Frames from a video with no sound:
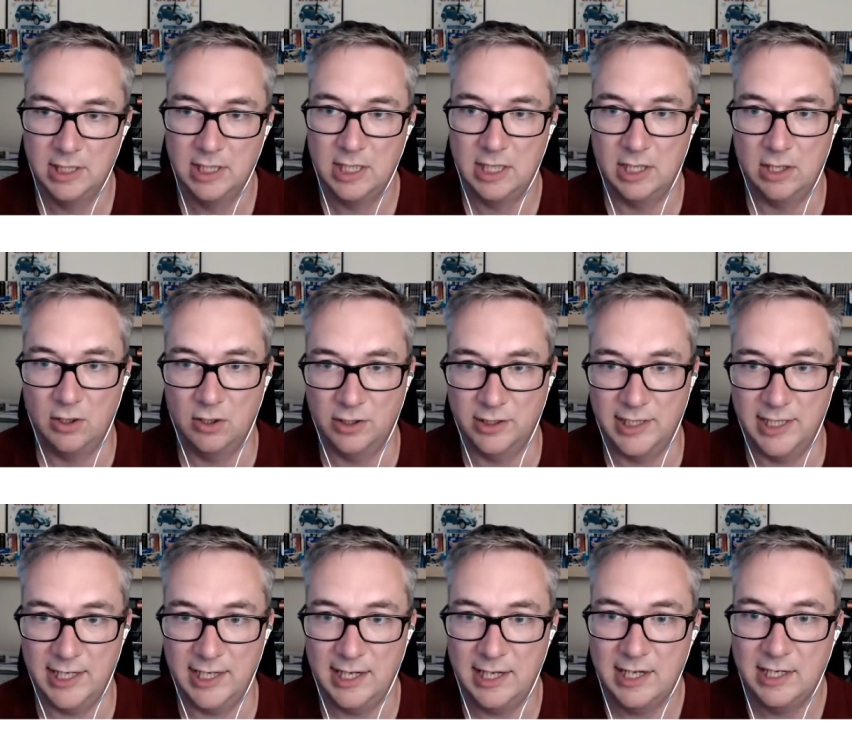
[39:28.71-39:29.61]
on
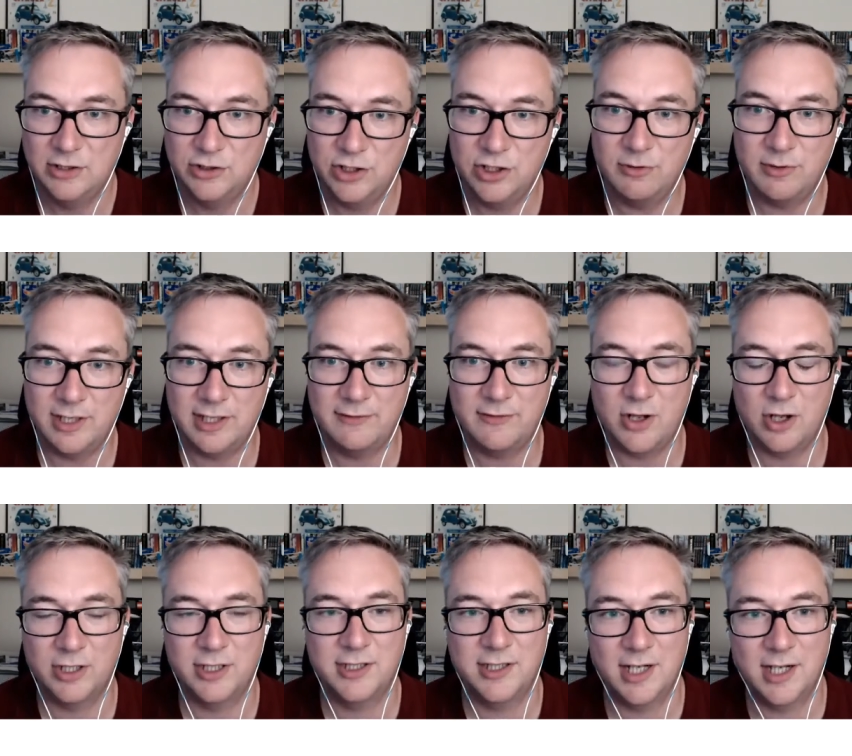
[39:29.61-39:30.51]
here. Do you know what they've gone
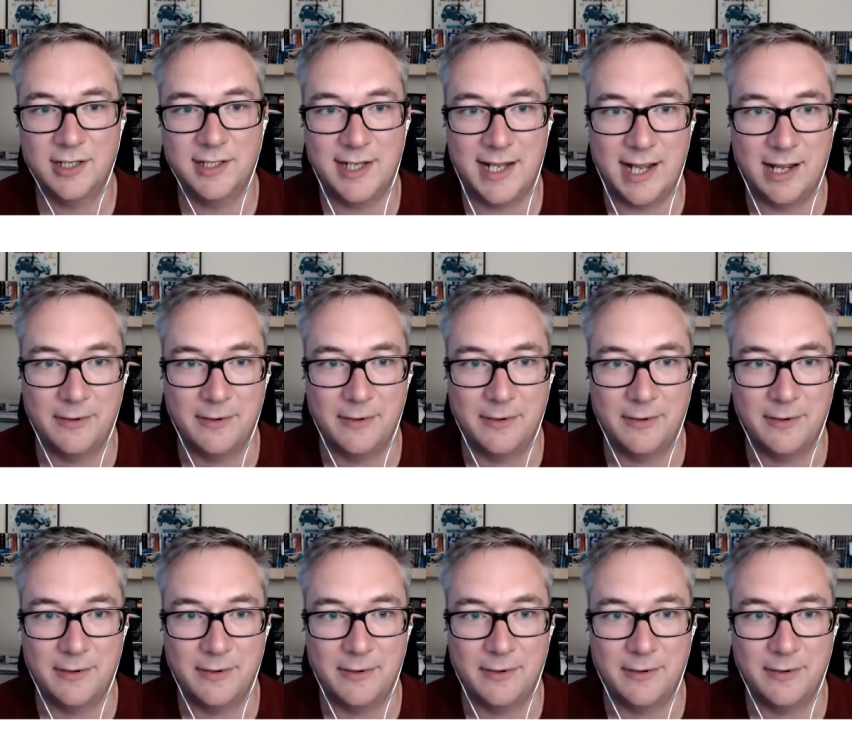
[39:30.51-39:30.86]
and done now?